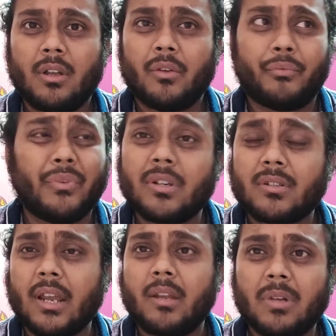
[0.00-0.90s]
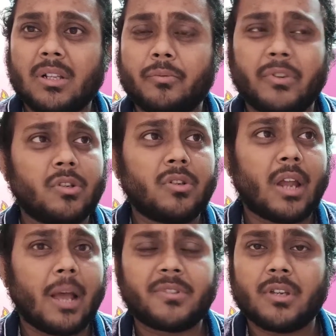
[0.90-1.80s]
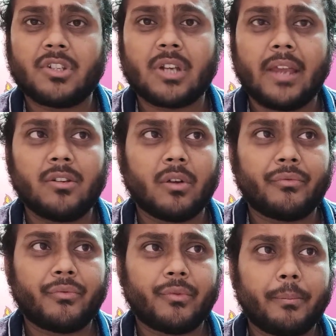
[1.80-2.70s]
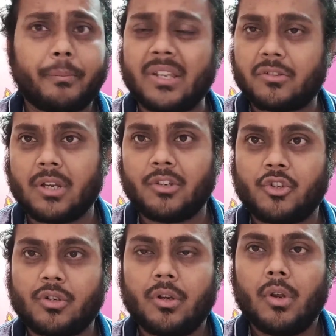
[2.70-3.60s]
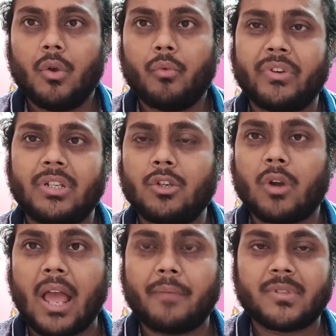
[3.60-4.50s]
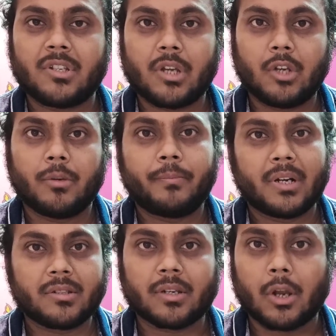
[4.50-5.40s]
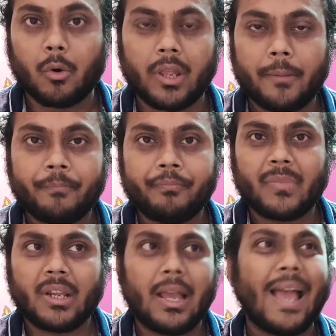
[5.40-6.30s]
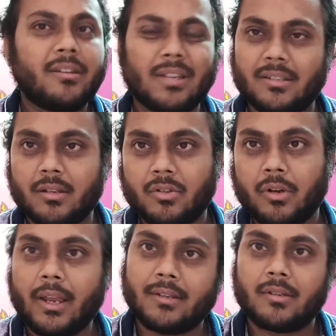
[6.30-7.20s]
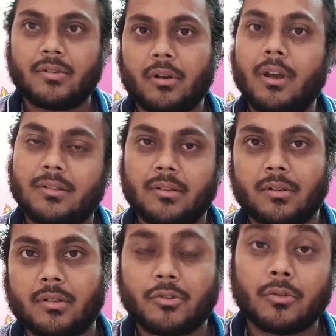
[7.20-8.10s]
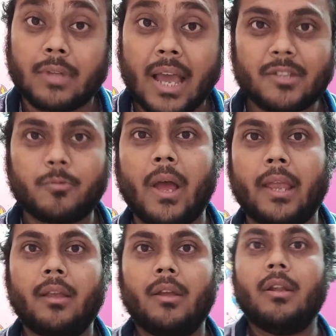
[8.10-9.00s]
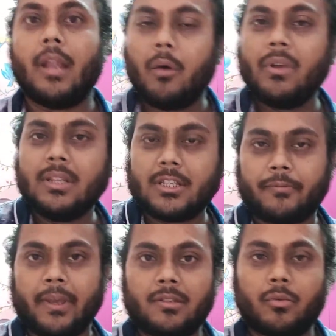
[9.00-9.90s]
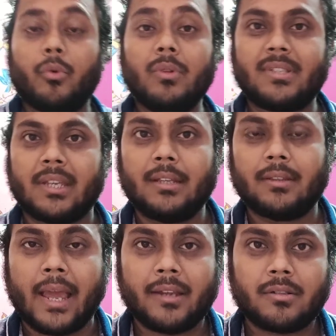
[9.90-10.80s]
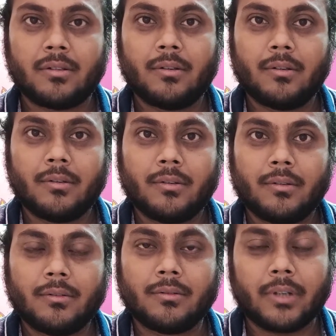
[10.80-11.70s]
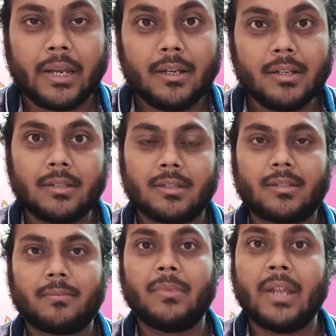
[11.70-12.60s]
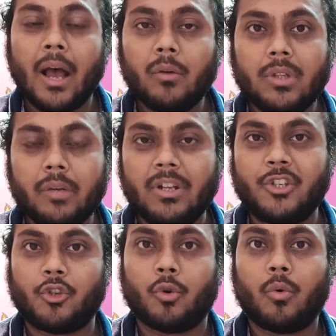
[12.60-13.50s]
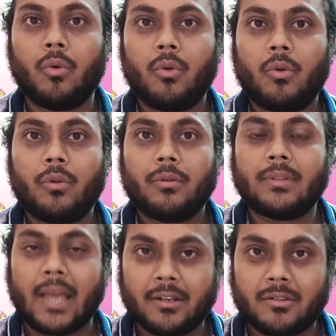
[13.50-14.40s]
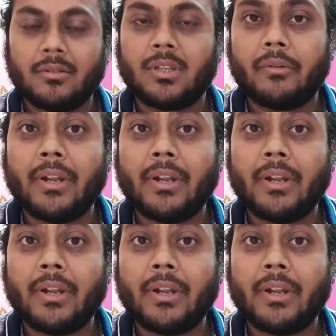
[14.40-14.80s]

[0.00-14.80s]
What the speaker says: fierce animals. We did not have such kind of prestige. We did not have such kind of past glory, and etc, etc, etc. So that's why now in this phase we will see that the Indians, now they will show that they were